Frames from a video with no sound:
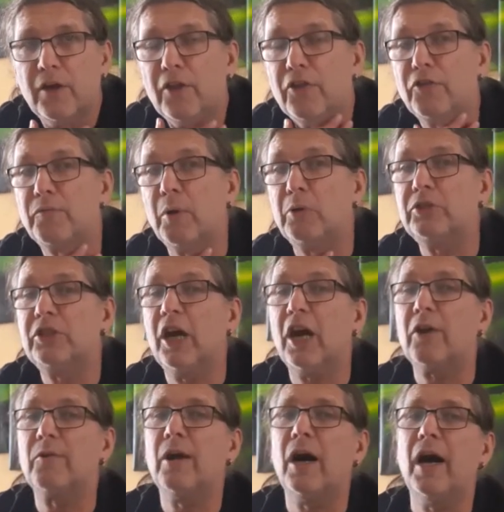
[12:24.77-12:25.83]
throat
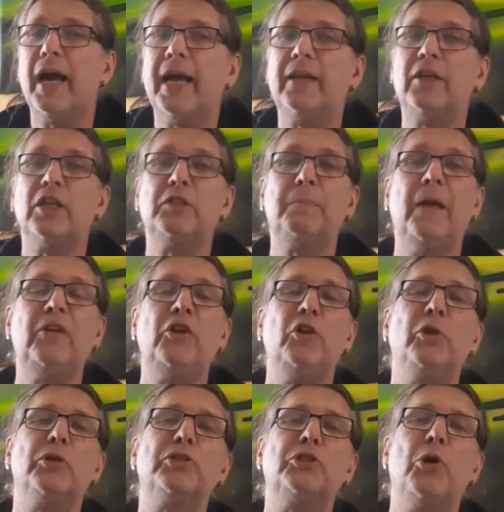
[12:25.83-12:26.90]
chakra and especially
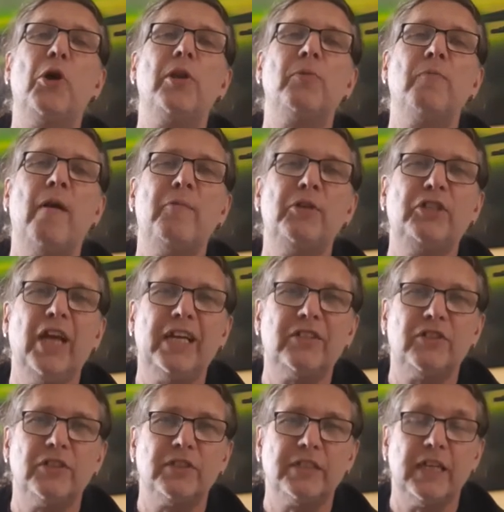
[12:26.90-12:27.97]
your sternum where
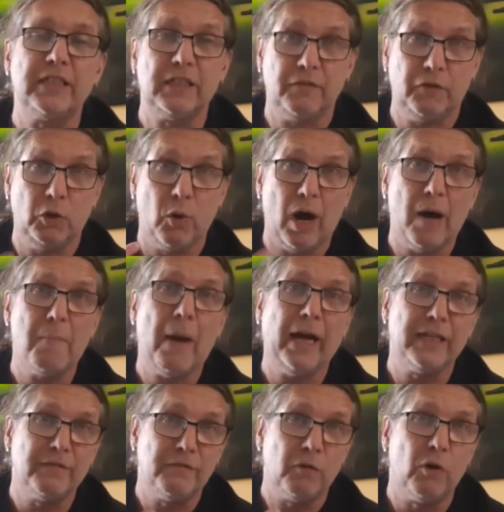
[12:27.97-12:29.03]
rejection sits, if you are
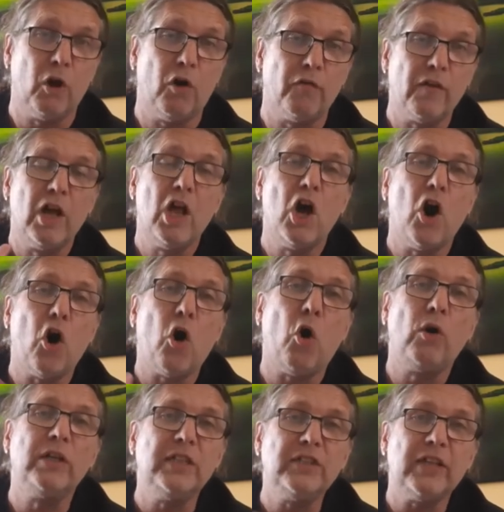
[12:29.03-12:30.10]
mindful of
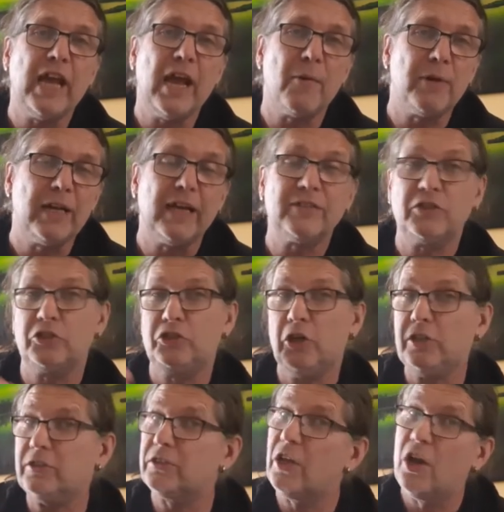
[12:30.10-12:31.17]
all these areas and
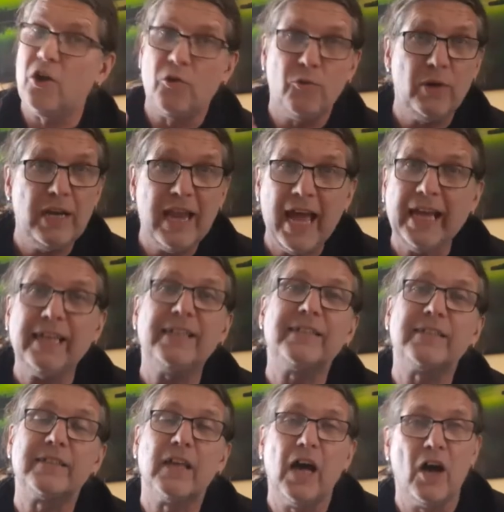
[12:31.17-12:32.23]
just
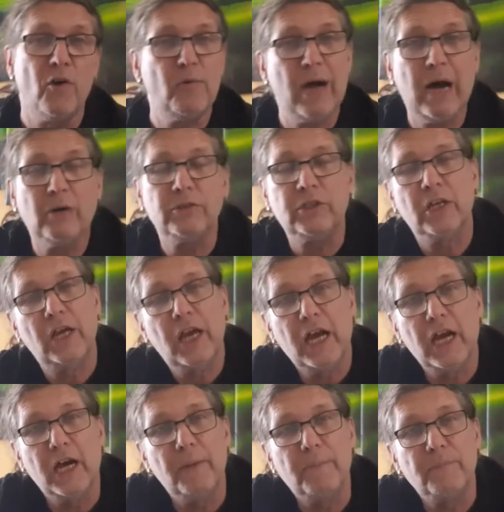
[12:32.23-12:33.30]
relax around
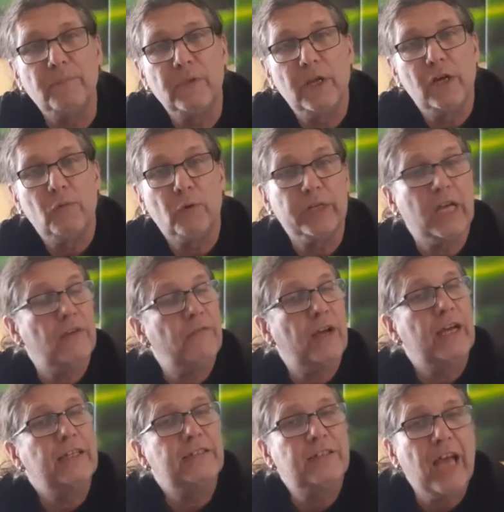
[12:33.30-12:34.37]
um, whatever
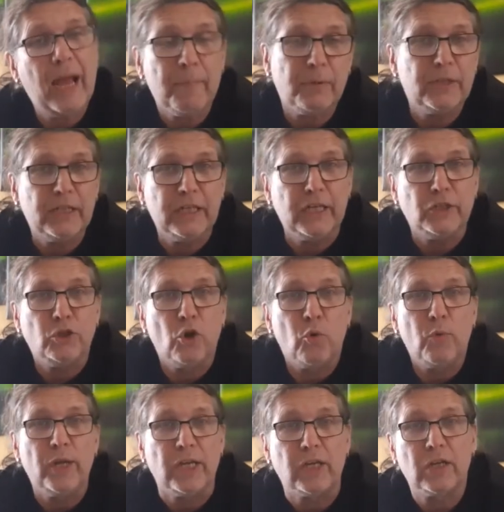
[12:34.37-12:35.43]
is happening in your
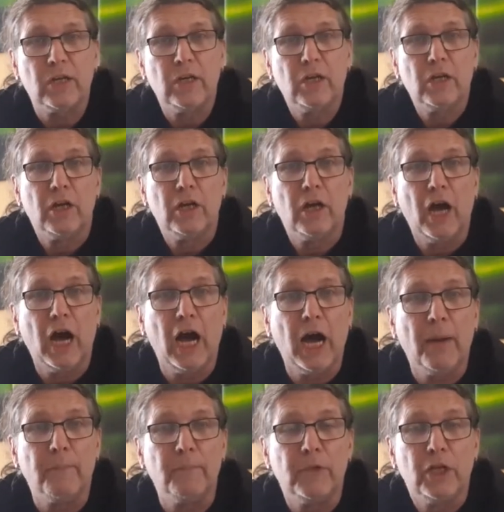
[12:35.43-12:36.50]
week,
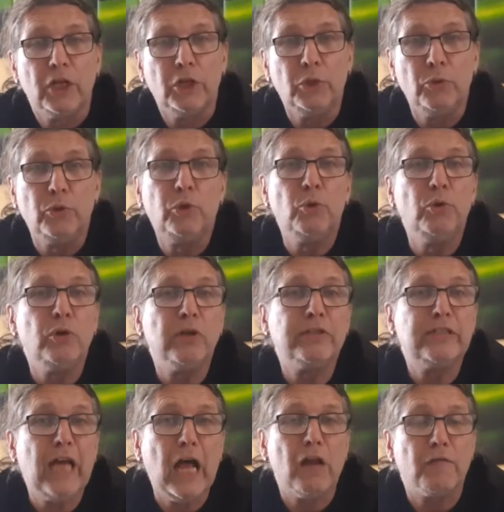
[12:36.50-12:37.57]
um, you do
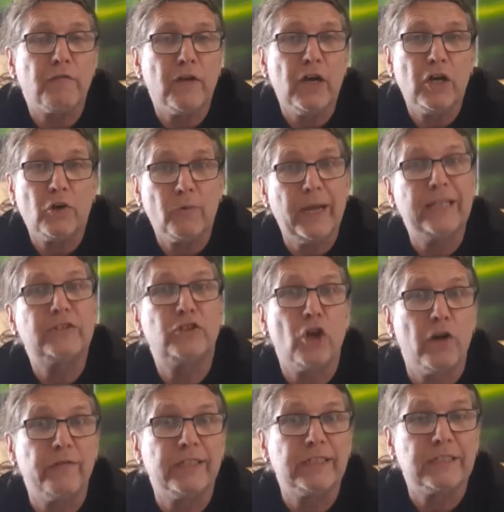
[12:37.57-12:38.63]
yourself a great
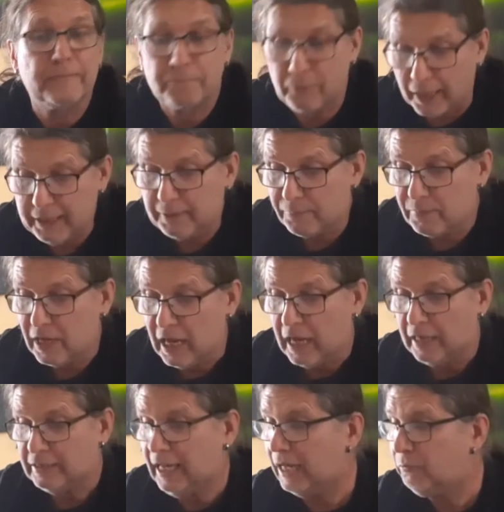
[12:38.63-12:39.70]
service, right?
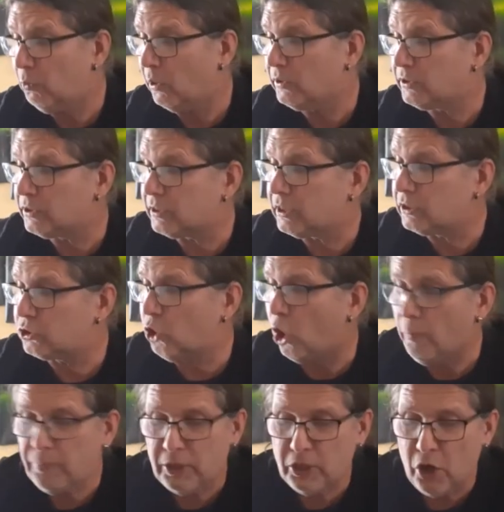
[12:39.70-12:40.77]
That was
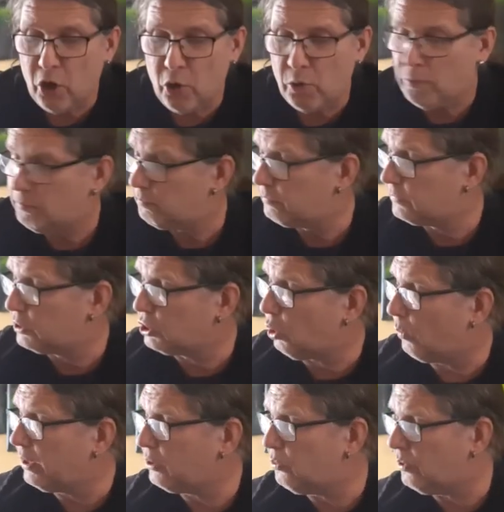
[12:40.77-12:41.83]
Scorpio
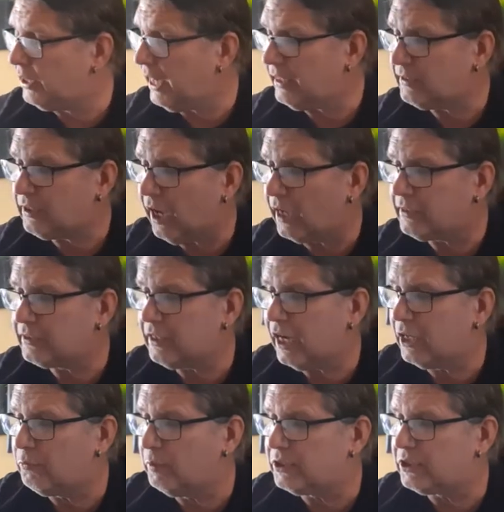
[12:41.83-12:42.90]
going to the next star
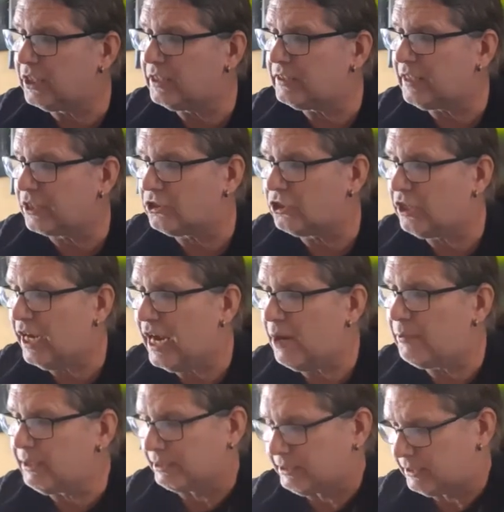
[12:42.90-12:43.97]
sign, which is
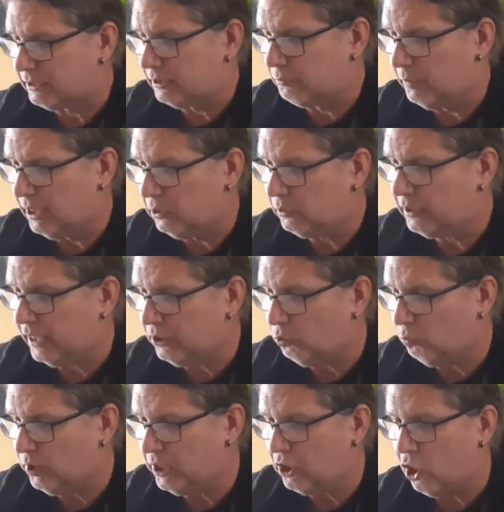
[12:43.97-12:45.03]
Sagittarius. We're looking at the
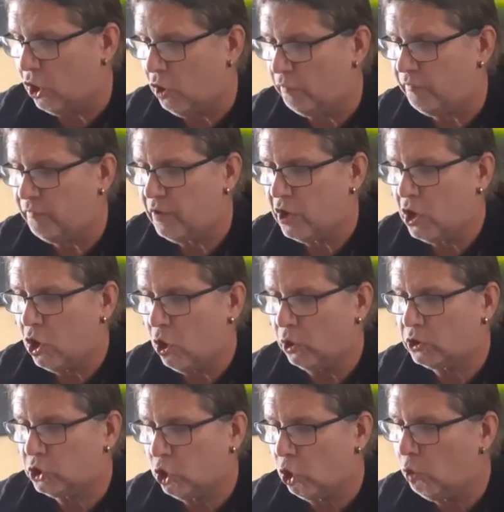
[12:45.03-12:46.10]
week of
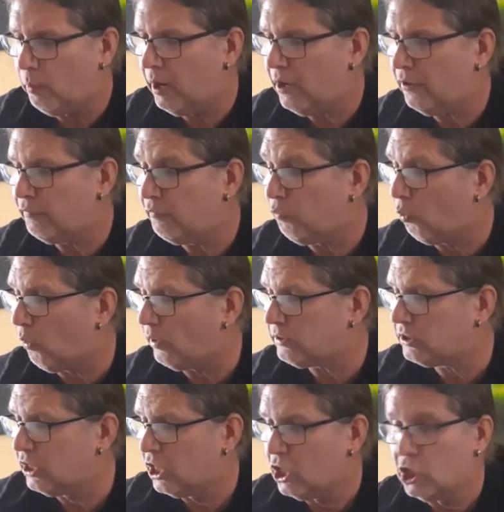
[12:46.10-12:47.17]
October the
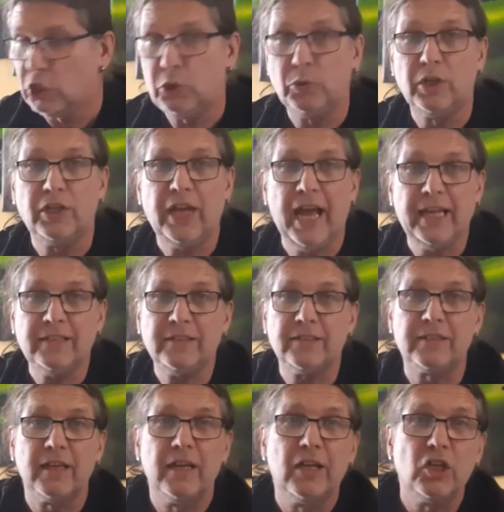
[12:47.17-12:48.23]
4th to the
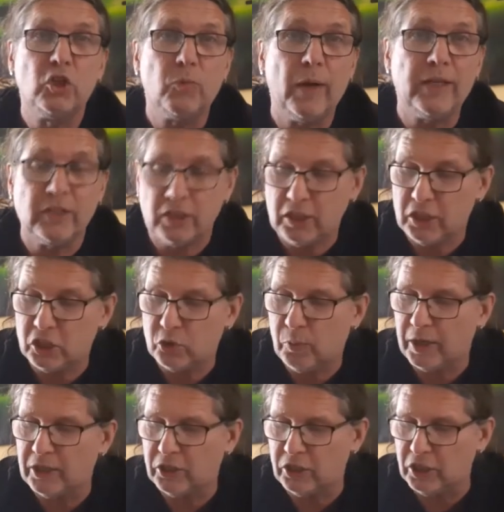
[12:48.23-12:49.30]
10th,
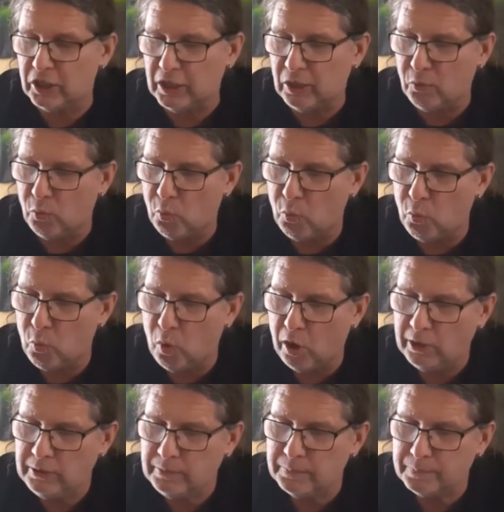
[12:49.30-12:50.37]

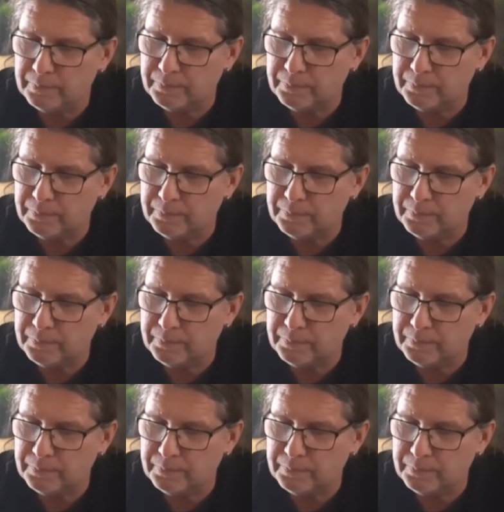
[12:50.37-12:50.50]
2021.